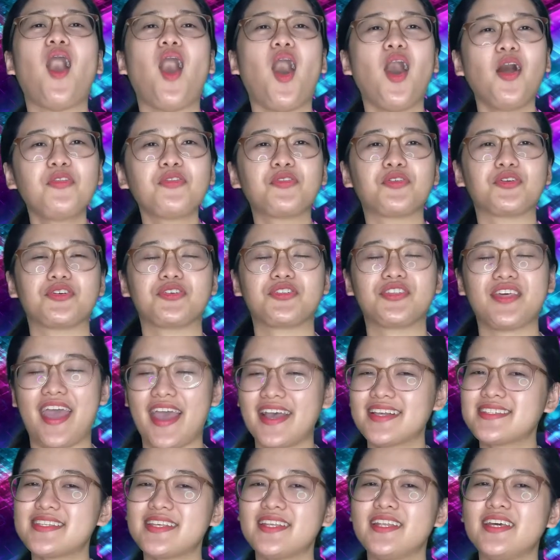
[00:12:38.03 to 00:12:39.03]
under the
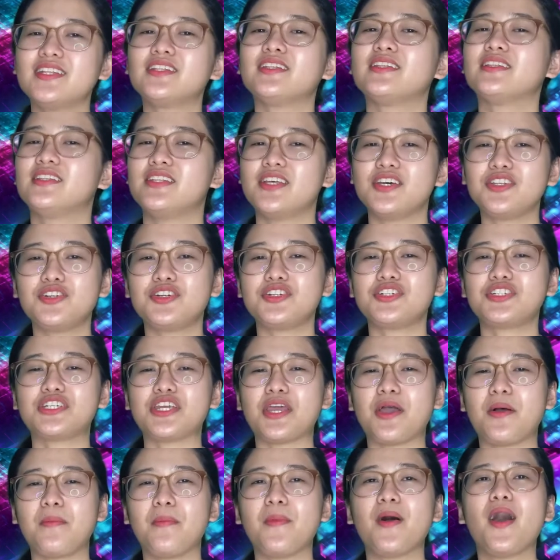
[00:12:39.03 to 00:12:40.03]
excellent
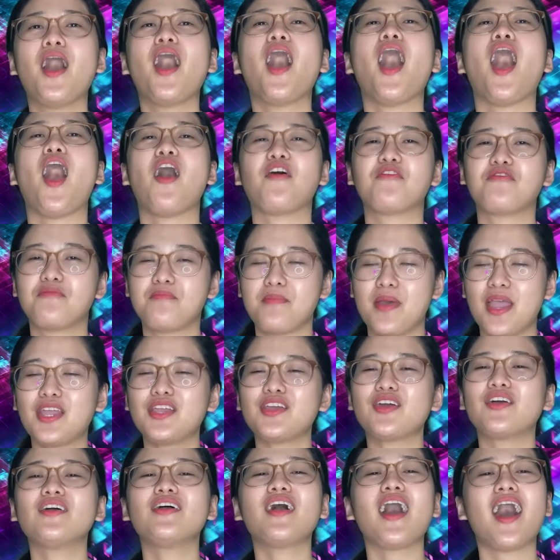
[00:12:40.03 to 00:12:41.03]
leadership of
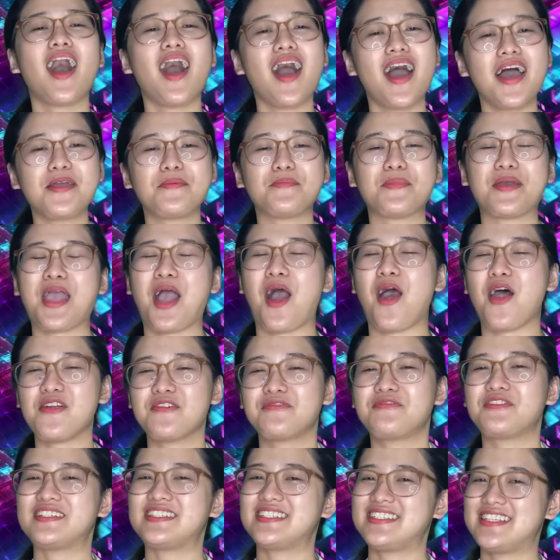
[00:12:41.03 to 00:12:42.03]
Mayor Jaime R.
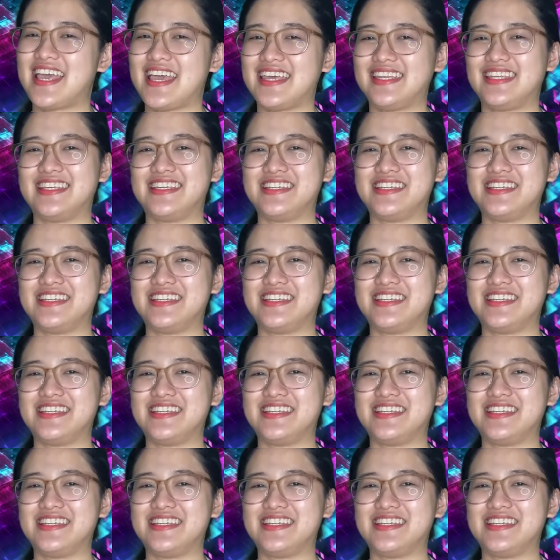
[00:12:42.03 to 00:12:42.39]
Fresnedi.